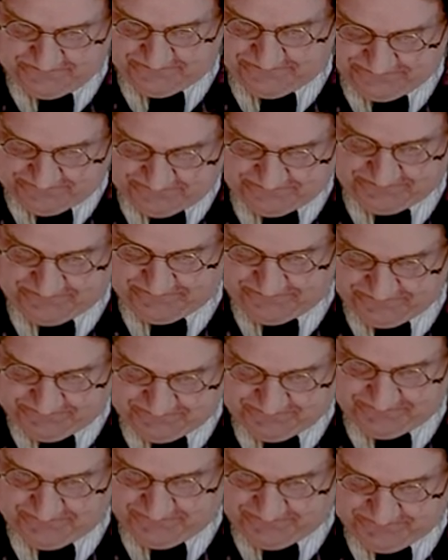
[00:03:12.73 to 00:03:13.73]

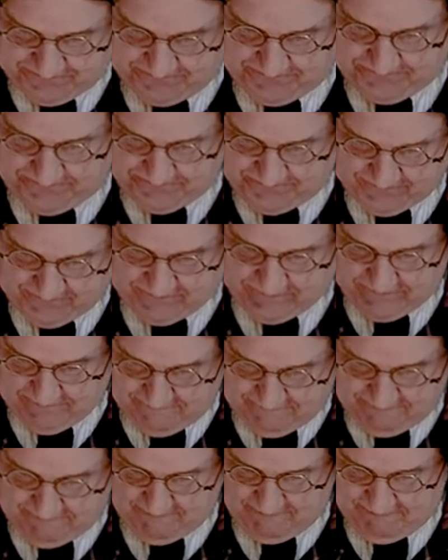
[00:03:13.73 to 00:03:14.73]

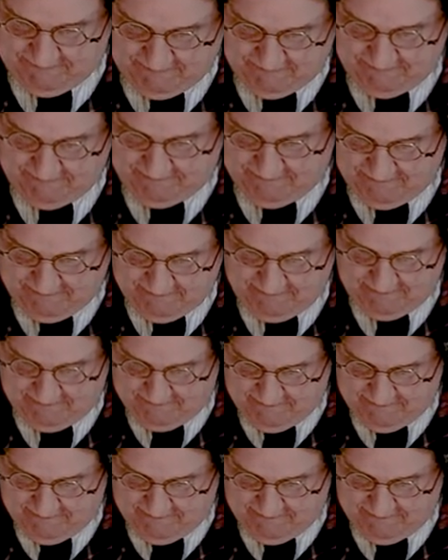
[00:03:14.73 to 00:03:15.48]
Nobody speaks.